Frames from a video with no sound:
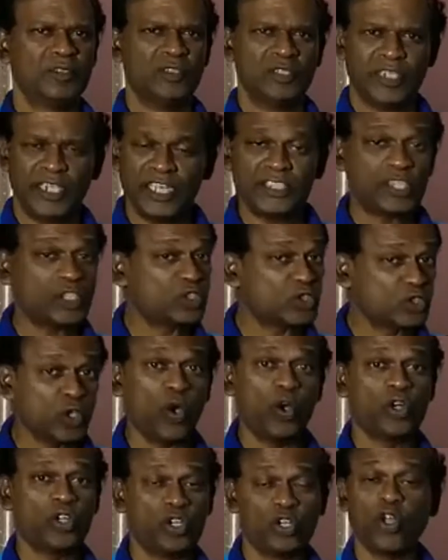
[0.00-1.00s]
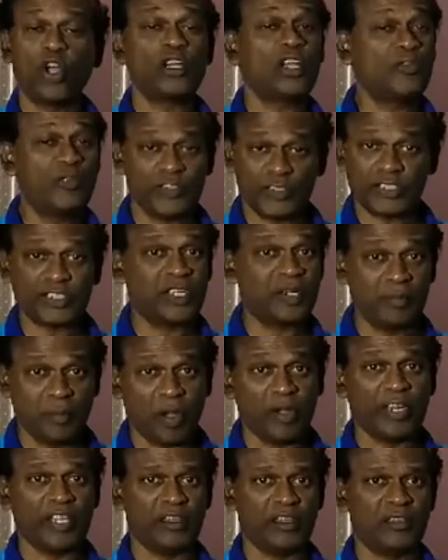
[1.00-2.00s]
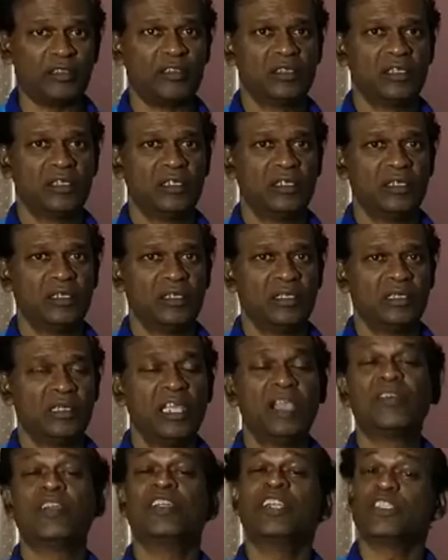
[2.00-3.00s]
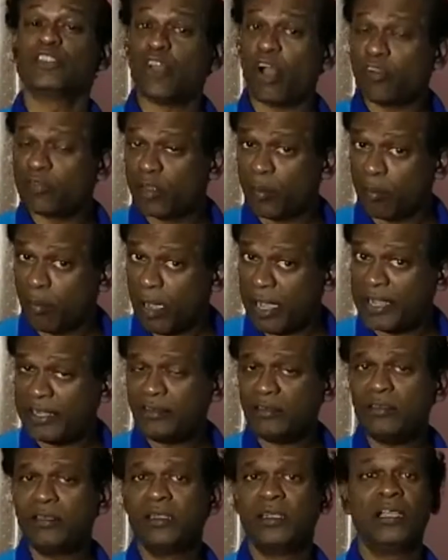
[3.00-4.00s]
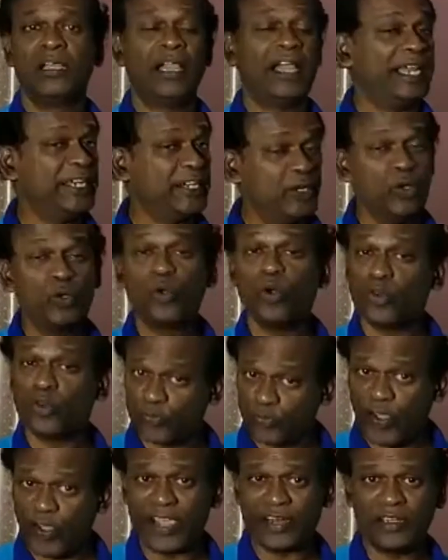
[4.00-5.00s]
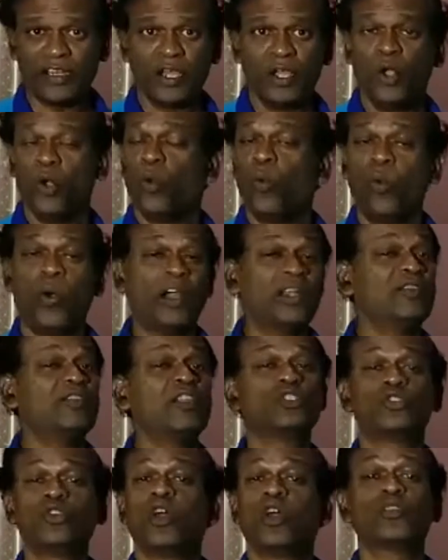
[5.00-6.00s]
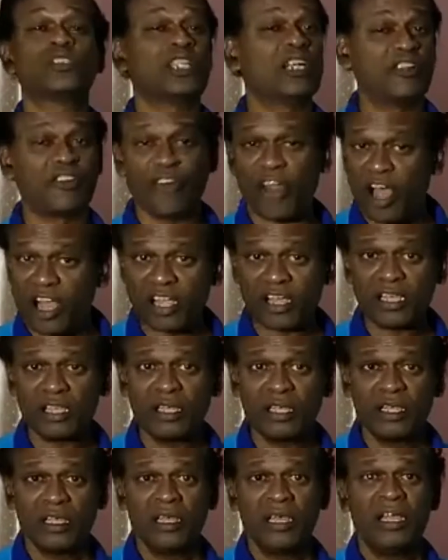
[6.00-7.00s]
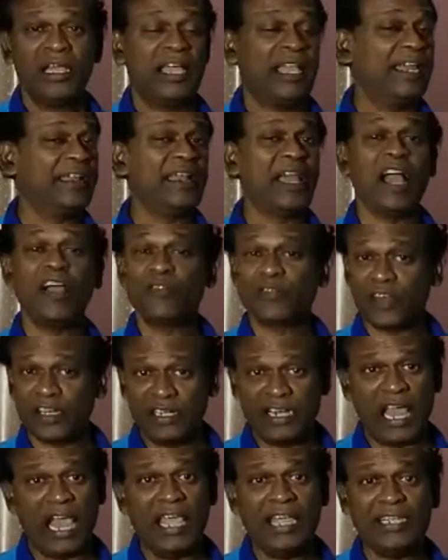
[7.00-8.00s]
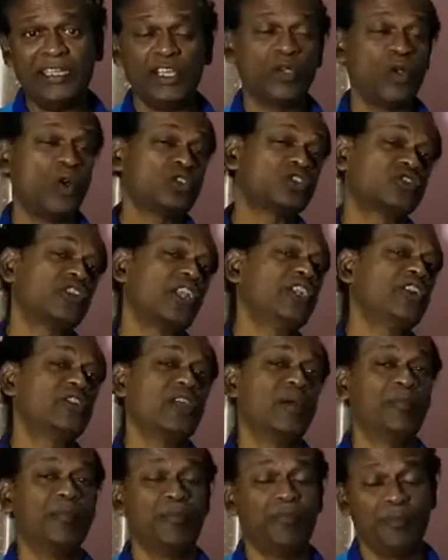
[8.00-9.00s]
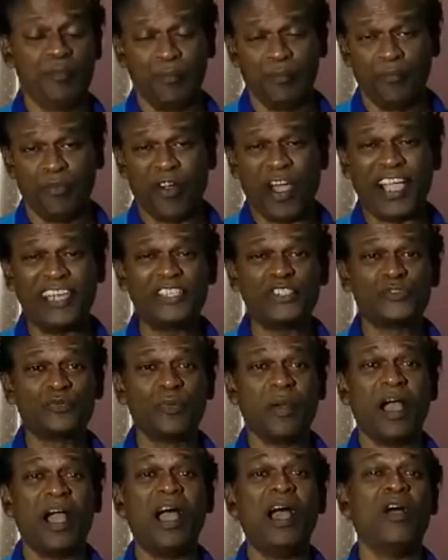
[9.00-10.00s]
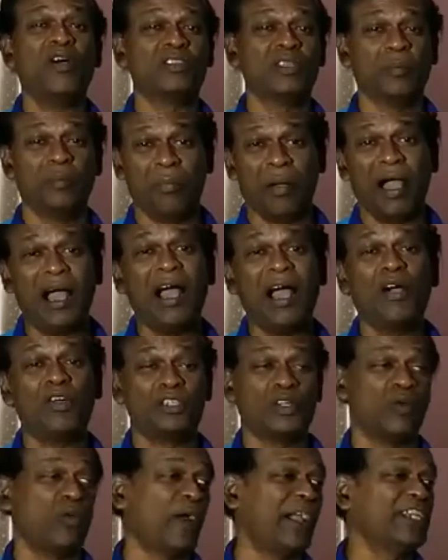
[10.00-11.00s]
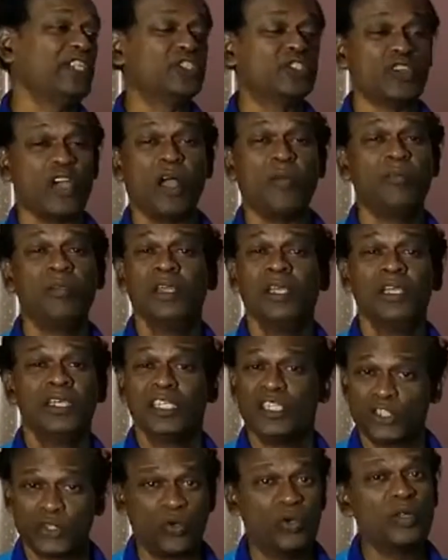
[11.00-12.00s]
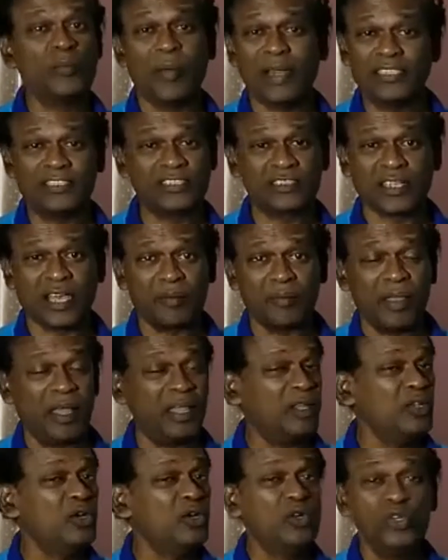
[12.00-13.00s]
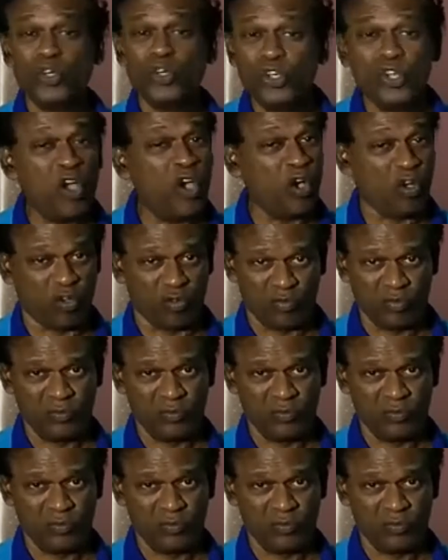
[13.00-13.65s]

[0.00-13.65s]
It's a soul, not a physical body. You can dissolve the mind and do good, fine. What if the soul was a drunk and after dying he goes straight to the wine bar or the wine shop? Is he going to balance his karma? No.